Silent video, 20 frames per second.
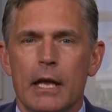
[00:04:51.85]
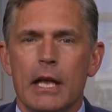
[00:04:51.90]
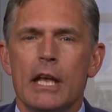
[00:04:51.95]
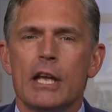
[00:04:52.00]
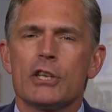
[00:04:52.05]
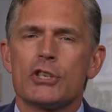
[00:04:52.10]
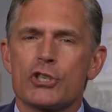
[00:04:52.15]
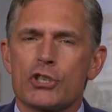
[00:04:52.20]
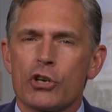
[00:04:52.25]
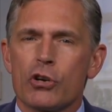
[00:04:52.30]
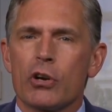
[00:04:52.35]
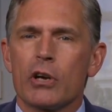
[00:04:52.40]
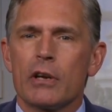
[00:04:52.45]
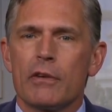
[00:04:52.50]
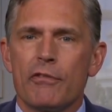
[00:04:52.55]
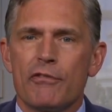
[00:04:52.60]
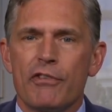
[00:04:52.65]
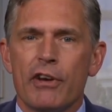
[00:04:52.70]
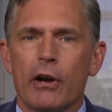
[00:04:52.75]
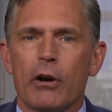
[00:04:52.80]
Ensuring
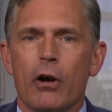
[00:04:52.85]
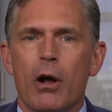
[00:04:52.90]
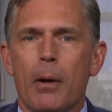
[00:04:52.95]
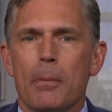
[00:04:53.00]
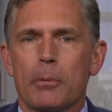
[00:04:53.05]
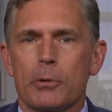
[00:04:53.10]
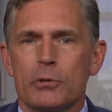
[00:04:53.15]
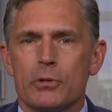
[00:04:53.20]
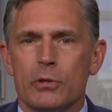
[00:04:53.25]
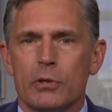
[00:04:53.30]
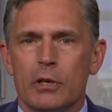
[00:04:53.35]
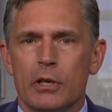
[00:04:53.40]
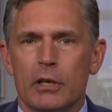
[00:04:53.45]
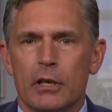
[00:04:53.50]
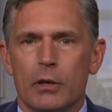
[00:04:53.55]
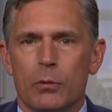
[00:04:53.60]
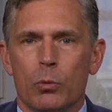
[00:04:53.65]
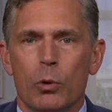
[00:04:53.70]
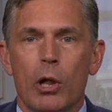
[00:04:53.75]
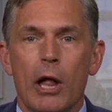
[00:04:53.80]
fair
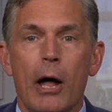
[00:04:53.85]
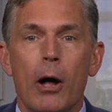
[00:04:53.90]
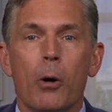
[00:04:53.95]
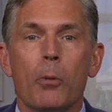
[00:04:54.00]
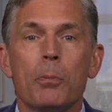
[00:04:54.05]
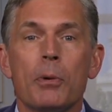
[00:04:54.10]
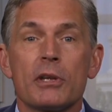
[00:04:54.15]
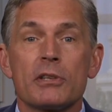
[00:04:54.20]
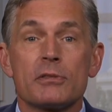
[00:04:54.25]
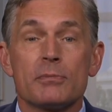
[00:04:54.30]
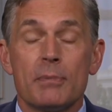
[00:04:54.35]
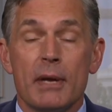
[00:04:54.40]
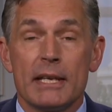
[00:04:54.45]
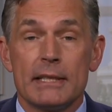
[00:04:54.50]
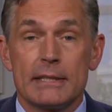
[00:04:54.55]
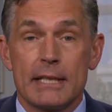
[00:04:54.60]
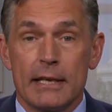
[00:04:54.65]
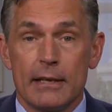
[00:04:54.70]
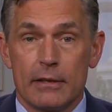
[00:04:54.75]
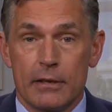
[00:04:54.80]
opportunity will help us
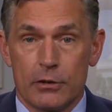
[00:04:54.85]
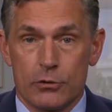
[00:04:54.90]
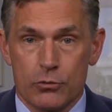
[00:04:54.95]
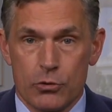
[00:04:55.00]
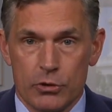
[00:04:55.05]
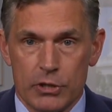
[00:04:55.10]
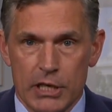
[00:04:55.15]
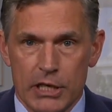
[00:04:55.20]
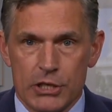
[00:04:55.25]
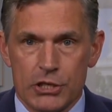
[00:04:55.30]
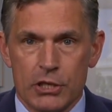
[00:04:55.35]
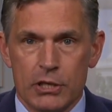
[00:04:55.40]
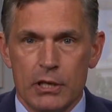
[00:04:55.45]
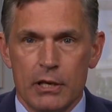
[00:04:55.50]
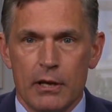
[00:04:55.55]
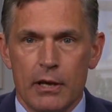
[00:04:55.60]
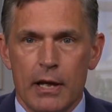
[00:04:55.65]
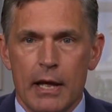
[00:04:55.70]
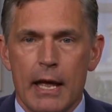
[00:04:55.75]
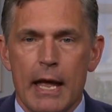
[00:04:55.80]
maintain a tradition
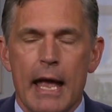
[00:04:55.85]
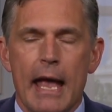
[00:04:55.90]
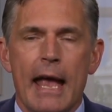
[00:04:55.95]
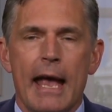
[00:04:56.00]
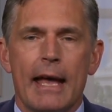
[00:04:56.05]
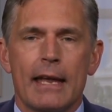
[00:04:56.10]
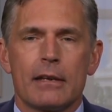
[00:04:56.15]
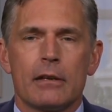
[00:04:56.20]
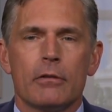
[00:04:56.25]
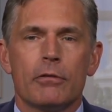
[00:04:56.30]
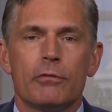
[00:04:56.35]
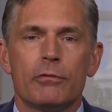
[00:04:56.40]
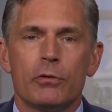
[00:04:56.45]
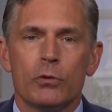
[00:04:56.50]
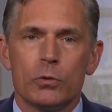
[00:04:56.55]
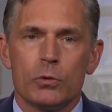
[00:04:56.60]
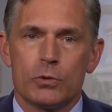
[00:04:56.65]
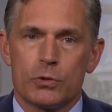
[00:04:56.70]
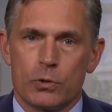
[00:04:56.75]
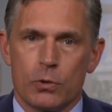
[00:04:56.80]
and a
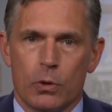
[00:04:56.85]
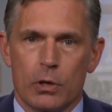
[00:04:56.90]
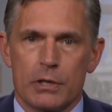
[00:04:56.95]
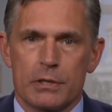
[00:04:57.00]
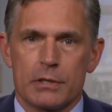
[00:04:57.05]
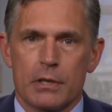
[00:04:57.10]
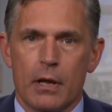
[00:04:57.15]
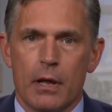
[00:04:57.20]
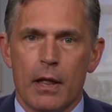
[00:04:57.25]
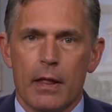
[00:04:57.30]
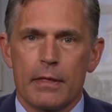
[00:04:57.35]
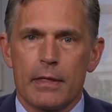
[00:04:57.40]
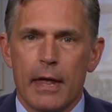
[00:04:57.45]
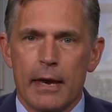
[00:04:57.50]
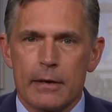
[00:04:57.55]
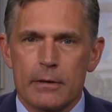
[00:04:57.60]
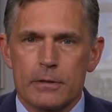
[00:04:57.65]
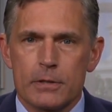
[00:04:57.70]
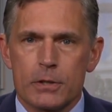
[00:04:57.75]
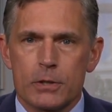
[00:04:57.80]
food source that
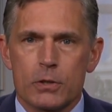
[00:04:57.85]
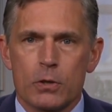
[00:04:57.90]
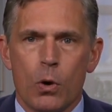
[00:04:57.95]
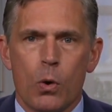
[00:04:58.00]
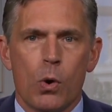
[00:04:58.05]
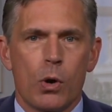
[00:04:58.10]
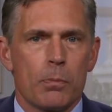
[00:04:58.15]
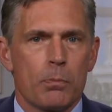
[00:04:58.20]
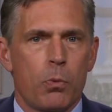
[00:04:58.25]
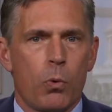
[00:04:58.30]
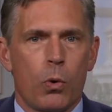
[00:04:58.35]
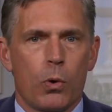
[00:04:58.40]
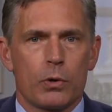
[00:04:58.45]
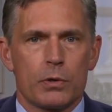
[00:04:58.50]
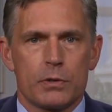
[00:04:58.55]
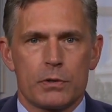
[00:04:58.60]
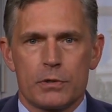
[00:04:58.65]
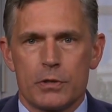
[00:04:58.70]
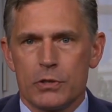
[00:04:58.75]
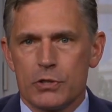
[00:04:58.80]
is so
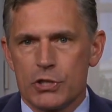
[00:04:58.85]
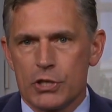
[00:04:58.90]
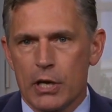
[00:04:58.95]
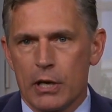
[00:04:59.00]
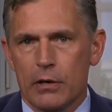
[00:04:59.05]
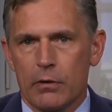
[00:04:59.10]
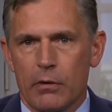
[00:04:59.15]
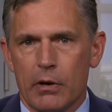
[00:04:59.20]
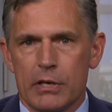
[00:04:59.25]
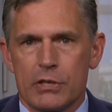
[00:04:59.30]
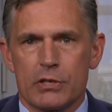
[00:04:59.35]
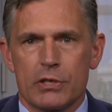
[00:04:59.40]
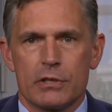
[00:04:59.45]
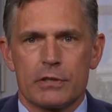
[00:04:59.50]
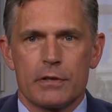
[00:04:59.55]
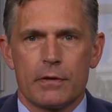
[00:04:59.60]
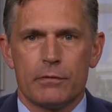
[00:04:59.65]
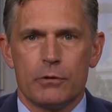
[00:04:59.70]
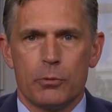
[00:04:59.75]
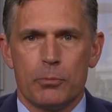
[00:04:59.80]
important to
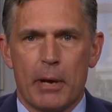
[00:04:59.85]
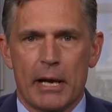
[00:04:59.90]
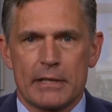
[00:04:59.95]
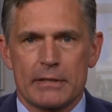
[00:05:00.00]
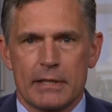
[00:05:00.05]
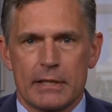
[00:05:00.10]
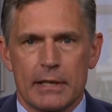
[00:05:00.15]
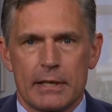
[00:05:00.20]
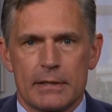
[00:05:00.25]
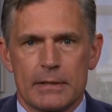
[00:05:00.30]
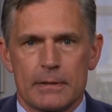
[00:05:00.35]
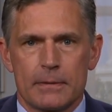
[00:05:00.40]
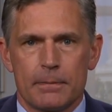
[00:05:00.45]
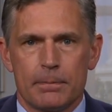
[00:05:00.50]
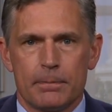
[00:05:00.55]
generations of New Mexicans.